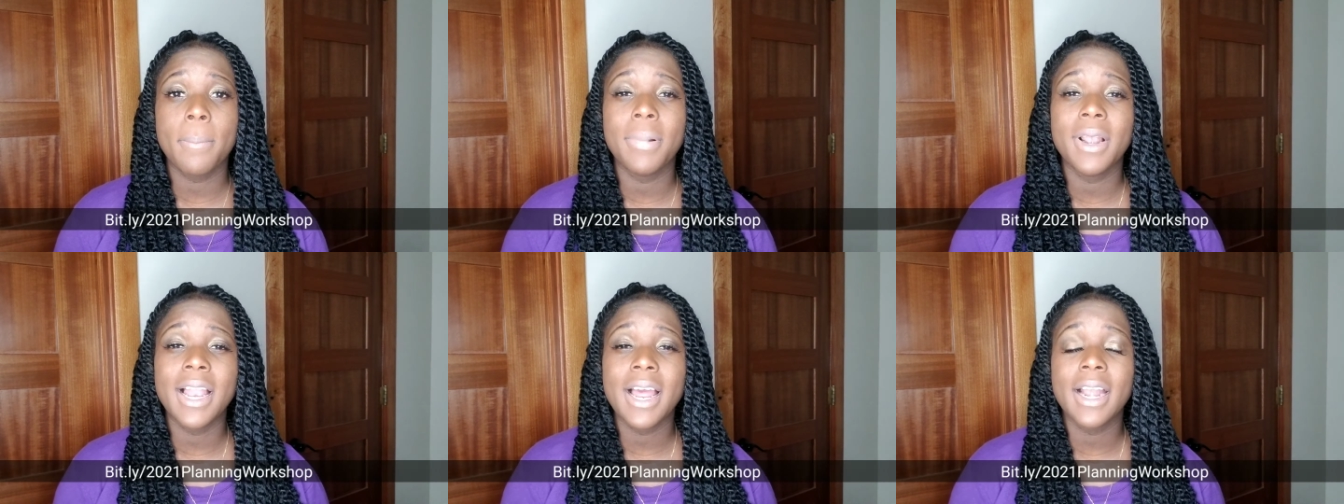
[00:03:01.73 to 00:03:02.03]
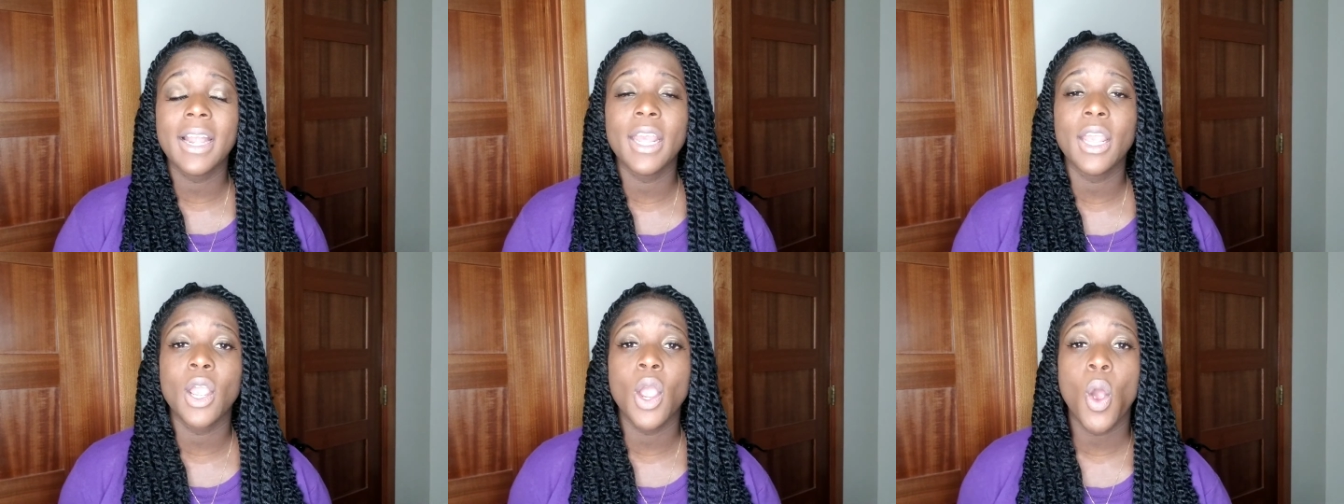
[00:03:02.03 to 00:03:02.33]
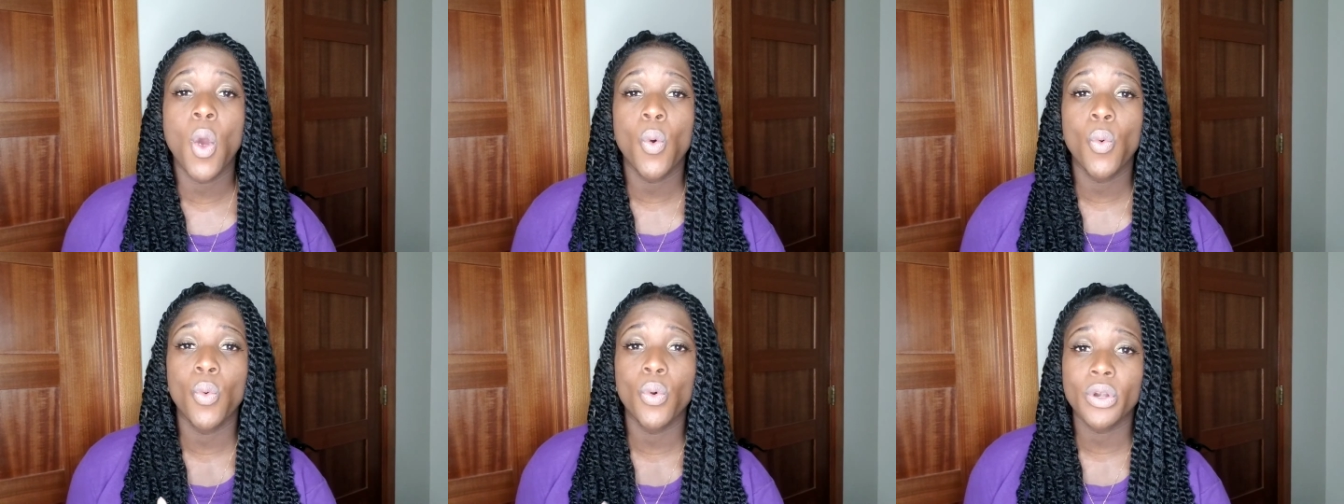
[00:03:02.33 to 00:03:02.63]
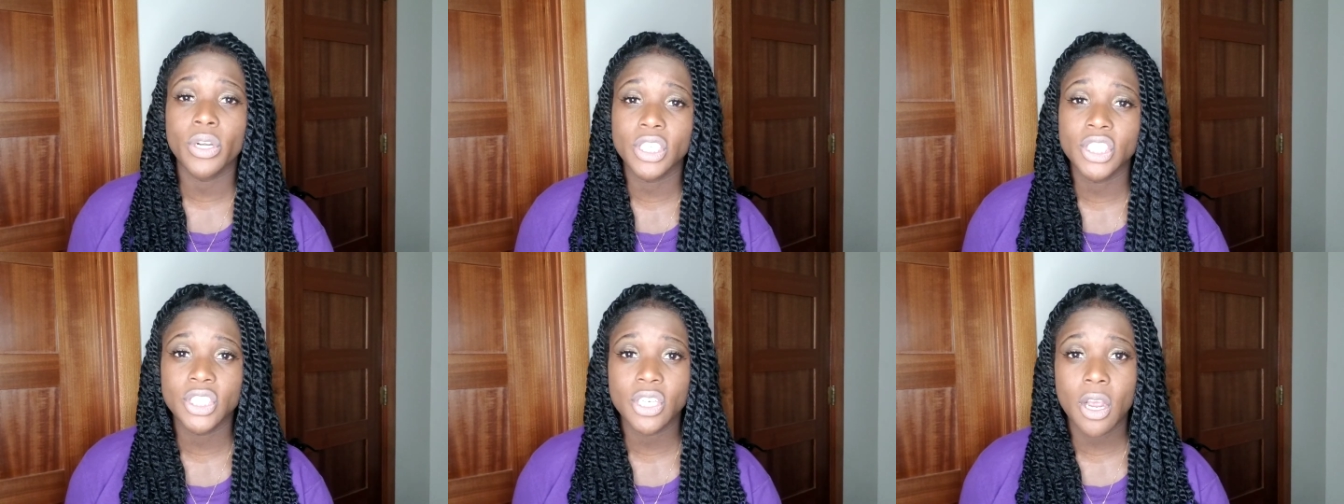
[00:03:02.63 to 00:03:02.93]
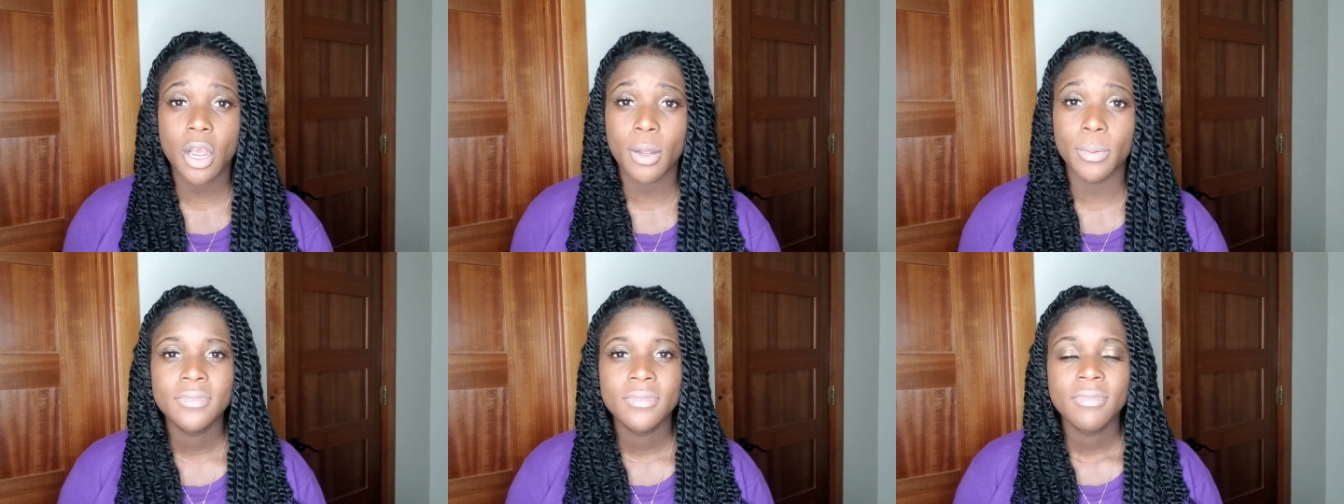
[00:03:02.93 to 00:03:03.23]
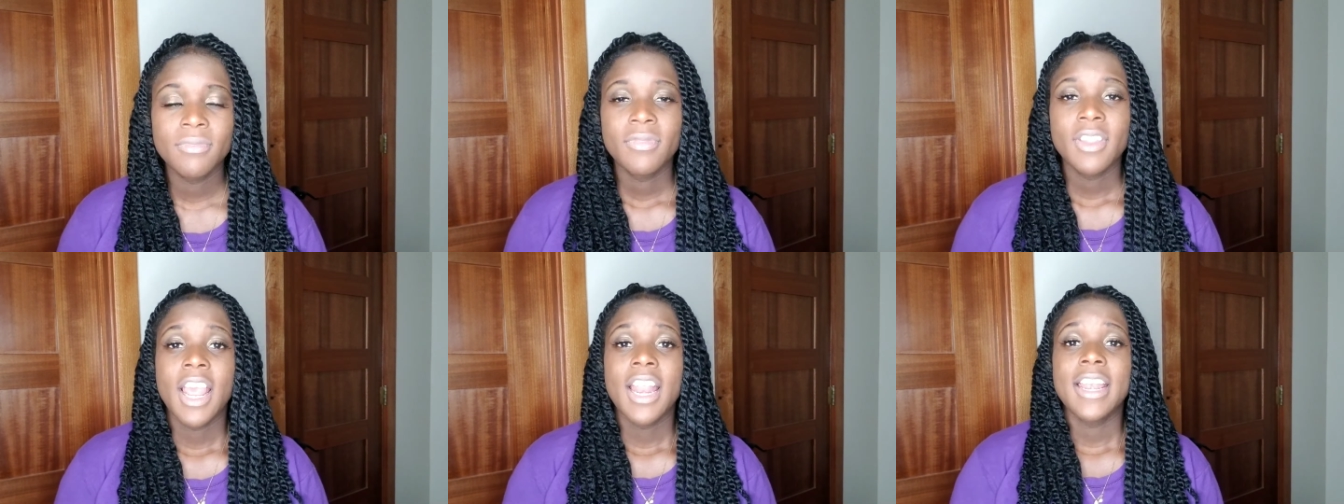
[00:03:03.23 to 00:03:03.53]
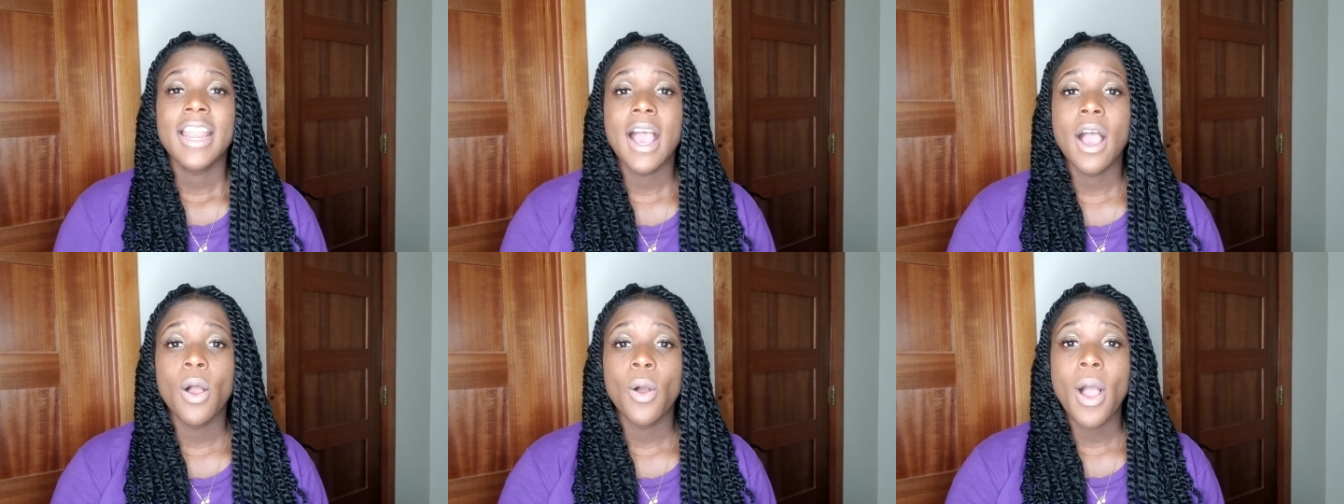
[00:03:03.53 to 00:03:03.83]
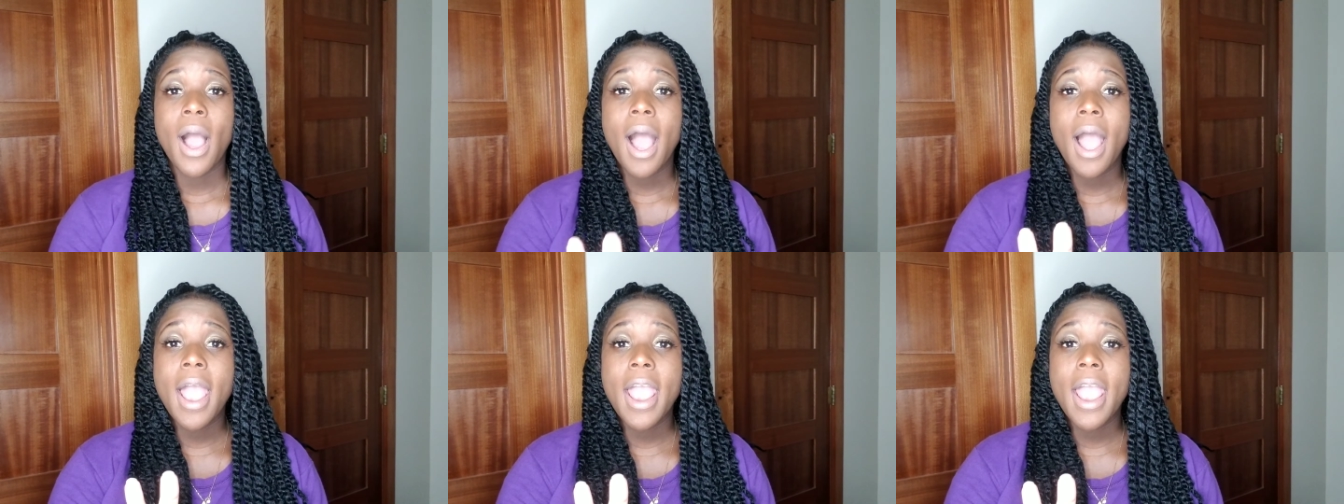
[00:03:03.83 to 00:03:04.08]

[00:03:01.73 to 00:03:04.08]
Planning Workshop. Now,